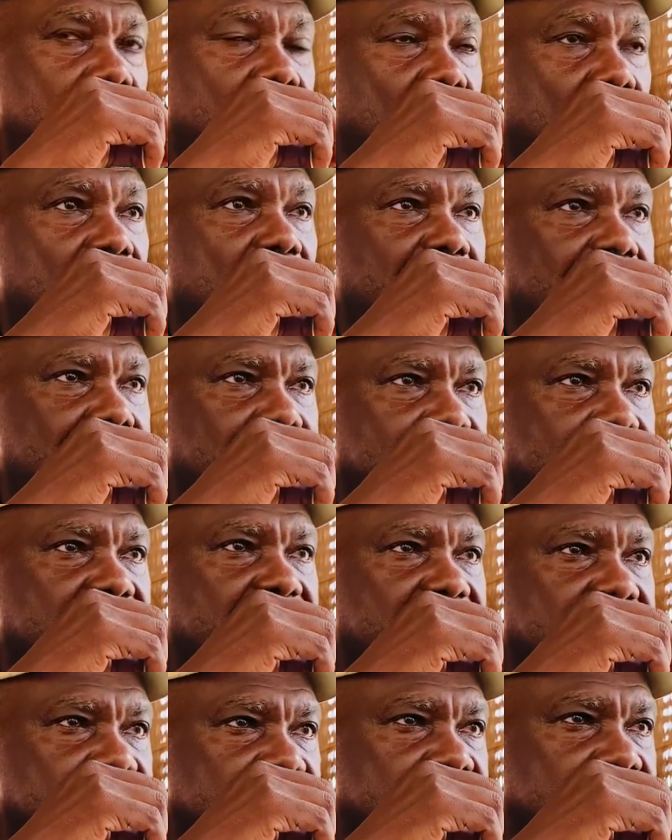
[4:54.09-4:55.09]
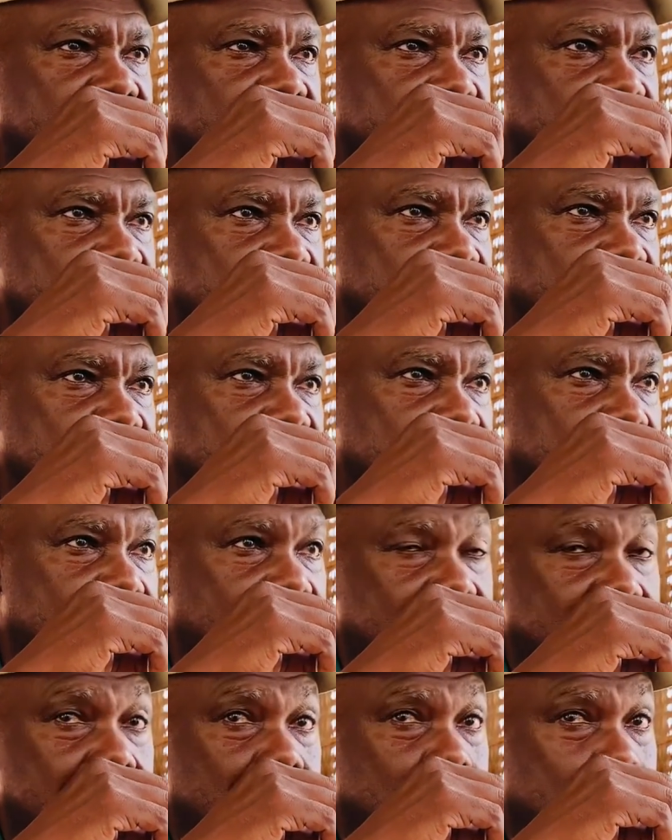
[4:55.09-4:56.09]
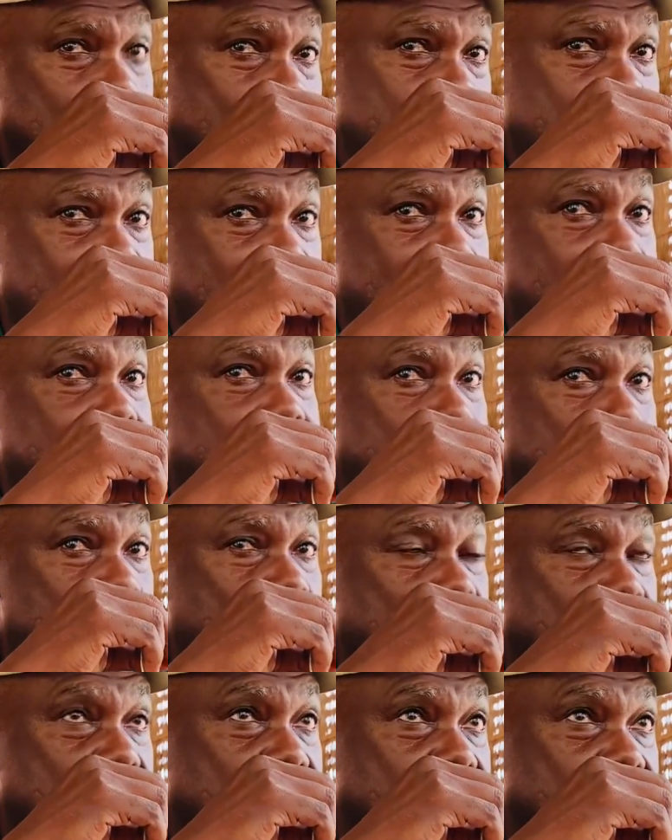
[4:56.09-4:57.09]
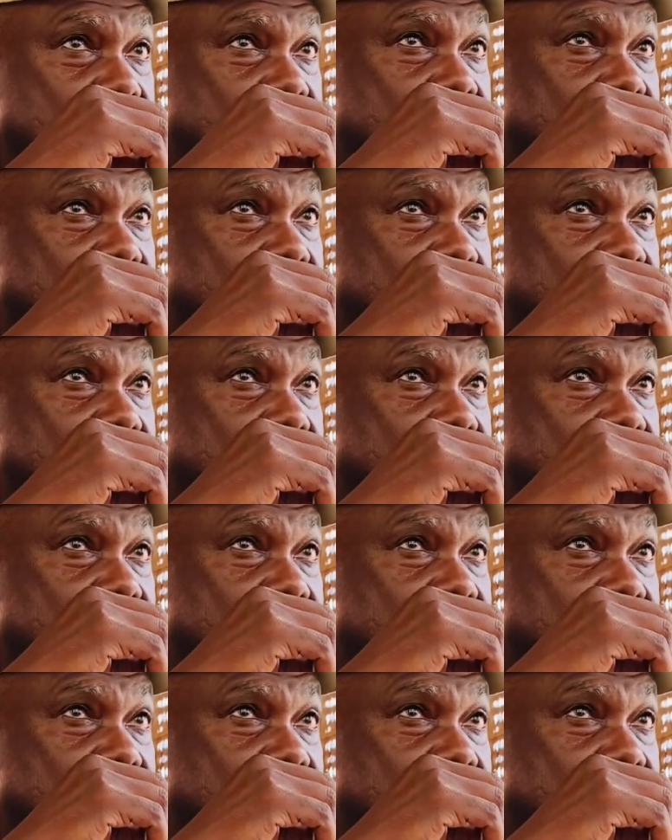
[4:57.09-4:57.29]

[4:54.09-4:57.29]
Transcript: Holland. That is just last month.